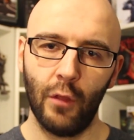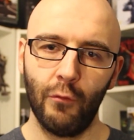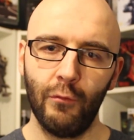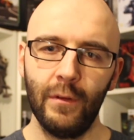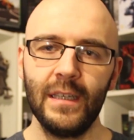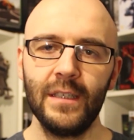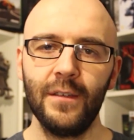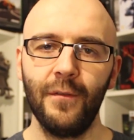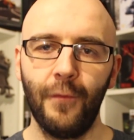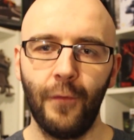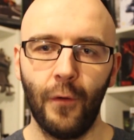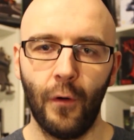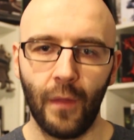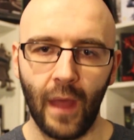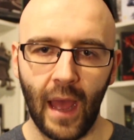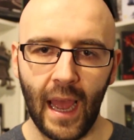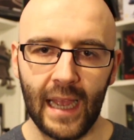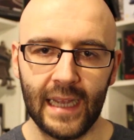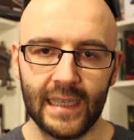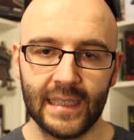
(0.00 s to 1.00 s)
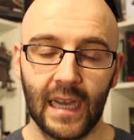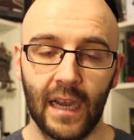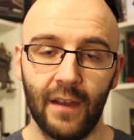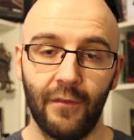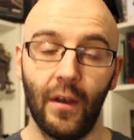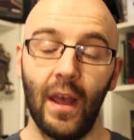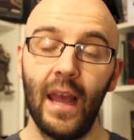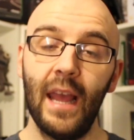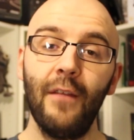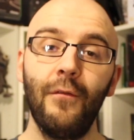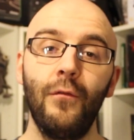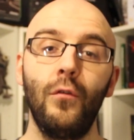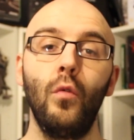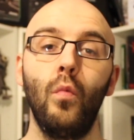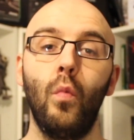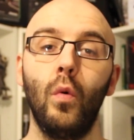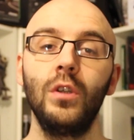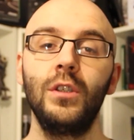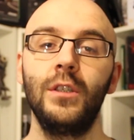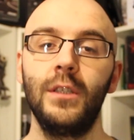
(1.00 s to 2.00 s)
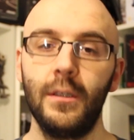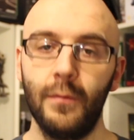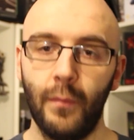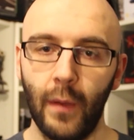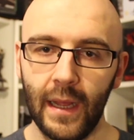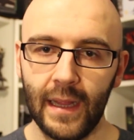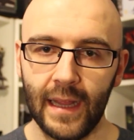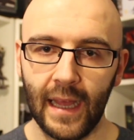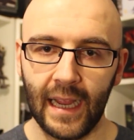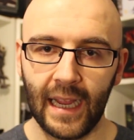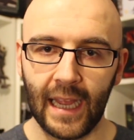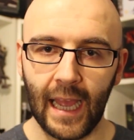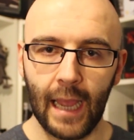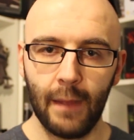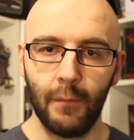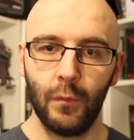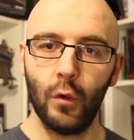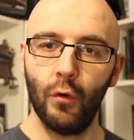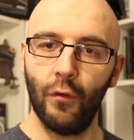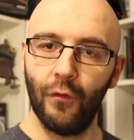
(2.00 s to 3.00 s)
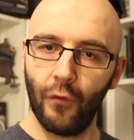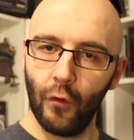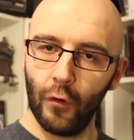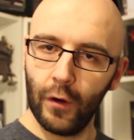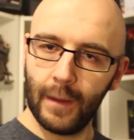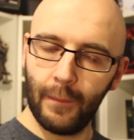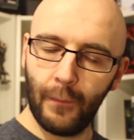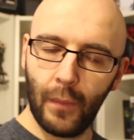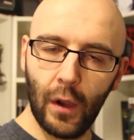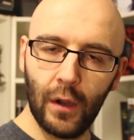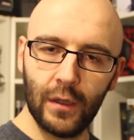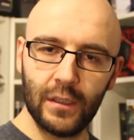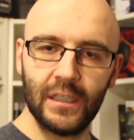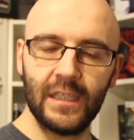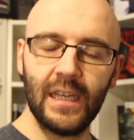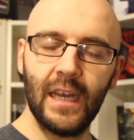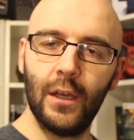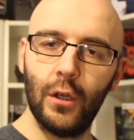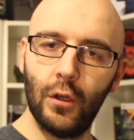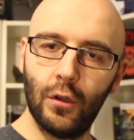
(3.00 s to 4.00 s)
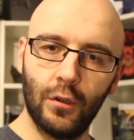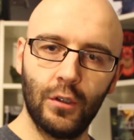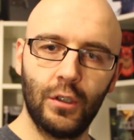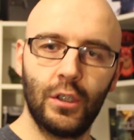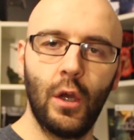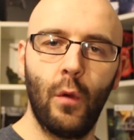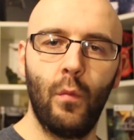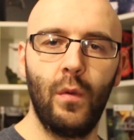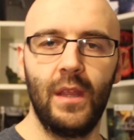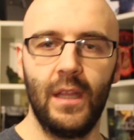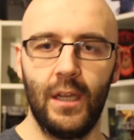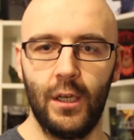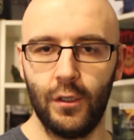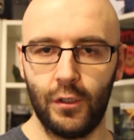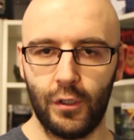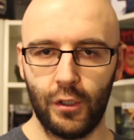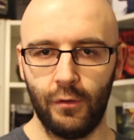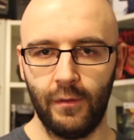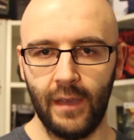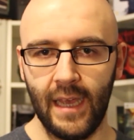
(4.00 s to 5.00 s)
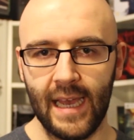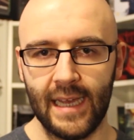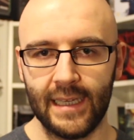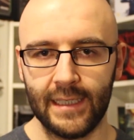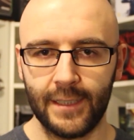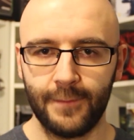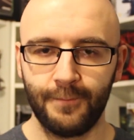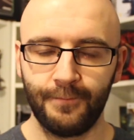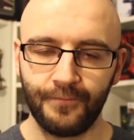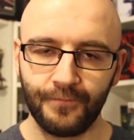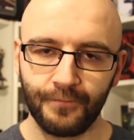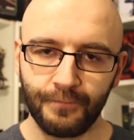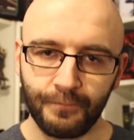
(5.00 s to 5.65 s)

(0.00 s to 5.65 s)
Now the reason for that is either if you wanted to play that game, you have already purchased it and done so within the 2 years.